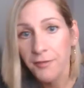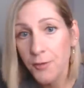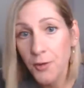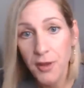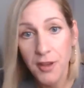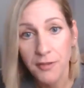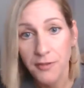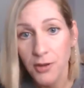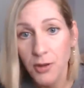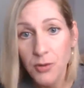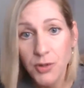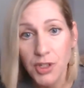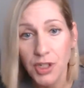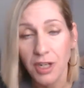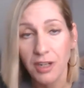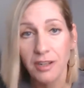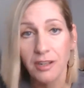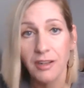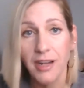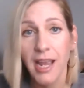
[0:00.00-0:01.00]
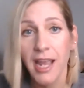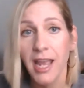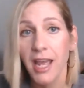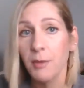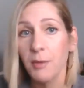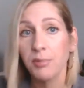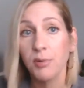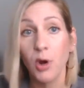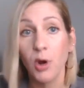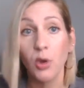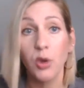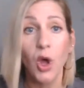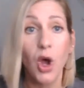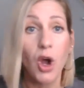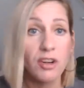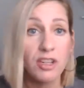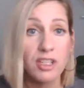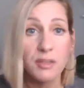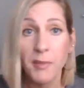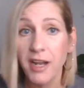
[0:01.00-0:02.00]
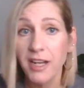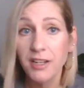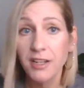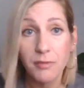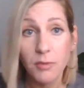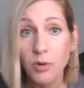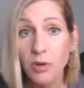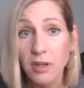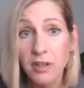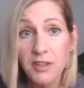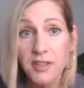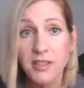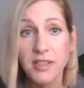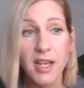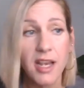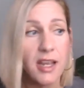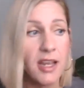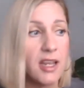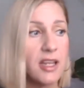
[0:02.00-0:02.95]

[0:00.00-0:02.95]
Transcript: for the future and prolonged my divorce.